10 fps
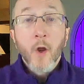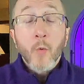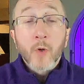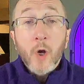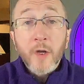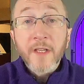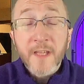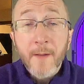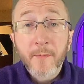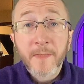Regarding
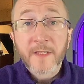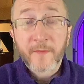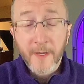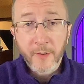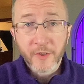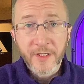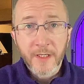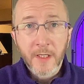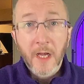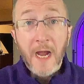supplements for energy,
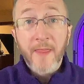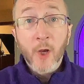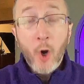I think